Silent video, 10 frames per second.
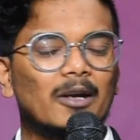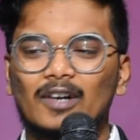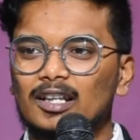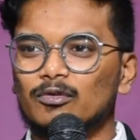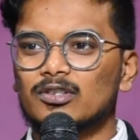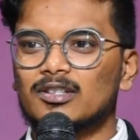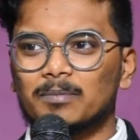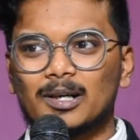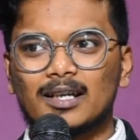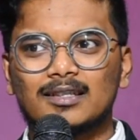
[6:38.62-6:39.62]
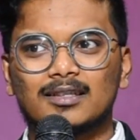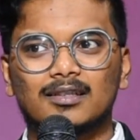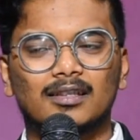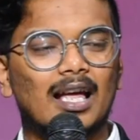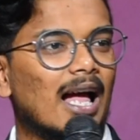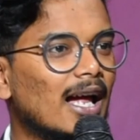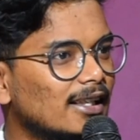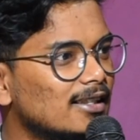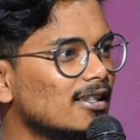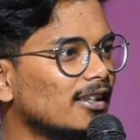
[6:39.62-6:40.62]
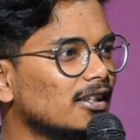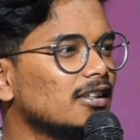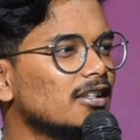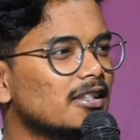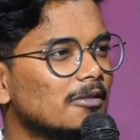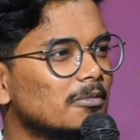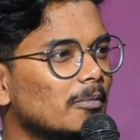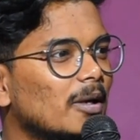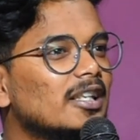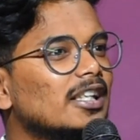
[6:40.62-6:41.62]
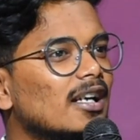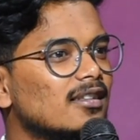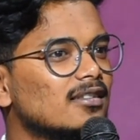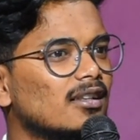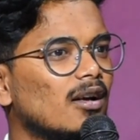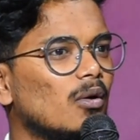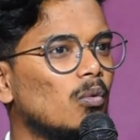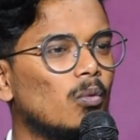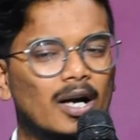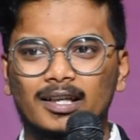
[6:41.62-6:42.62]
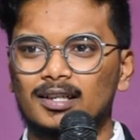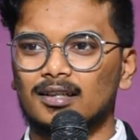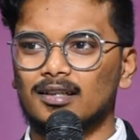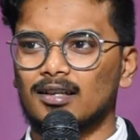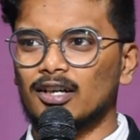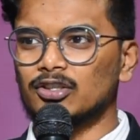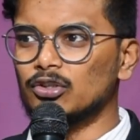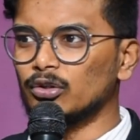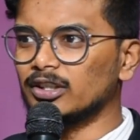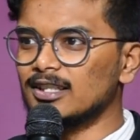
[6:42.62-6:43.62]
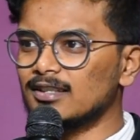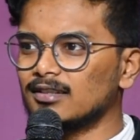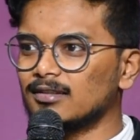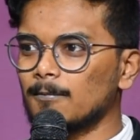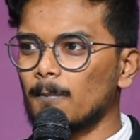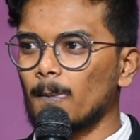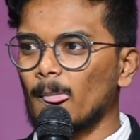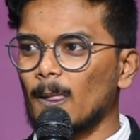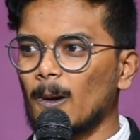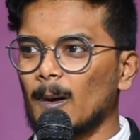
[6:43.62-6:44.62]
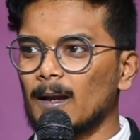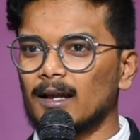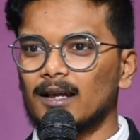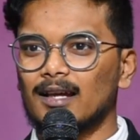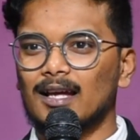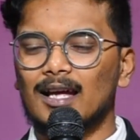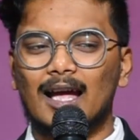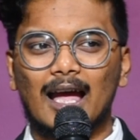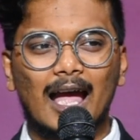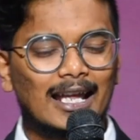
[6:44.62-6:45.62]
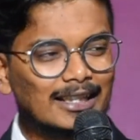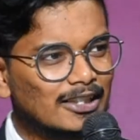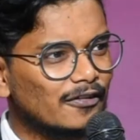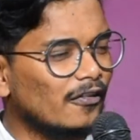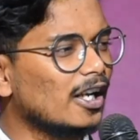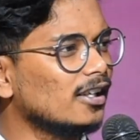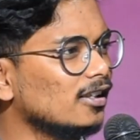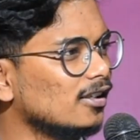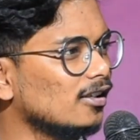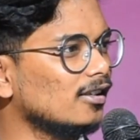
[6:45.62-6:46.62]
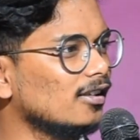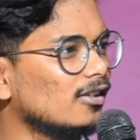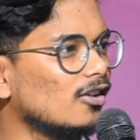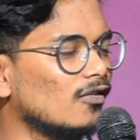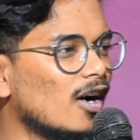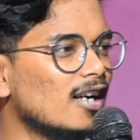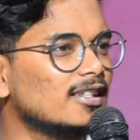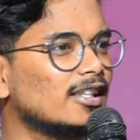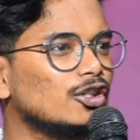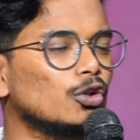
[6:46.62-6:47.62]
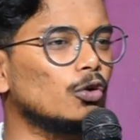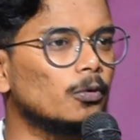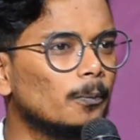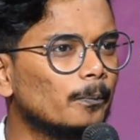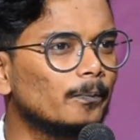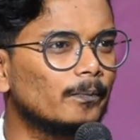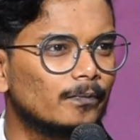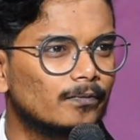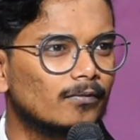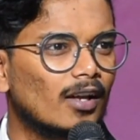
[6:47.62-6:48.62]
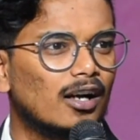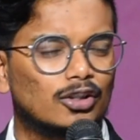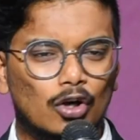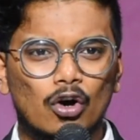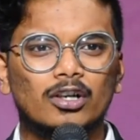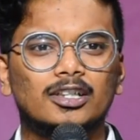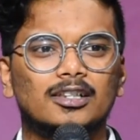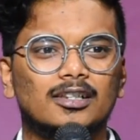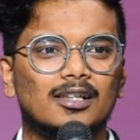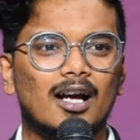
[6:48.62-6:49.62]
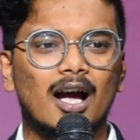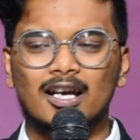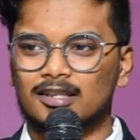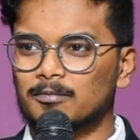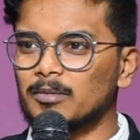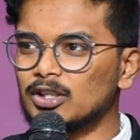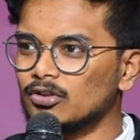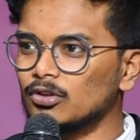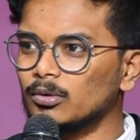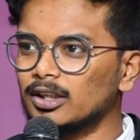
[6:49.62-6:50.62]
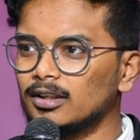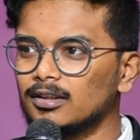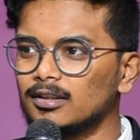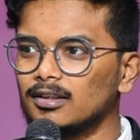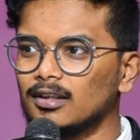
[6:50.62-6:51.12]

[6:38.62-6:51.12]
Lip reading: My father was surprised and excited at the same time and he asked, why are you doing this? And this friend of ours, he told, God asked me to do it.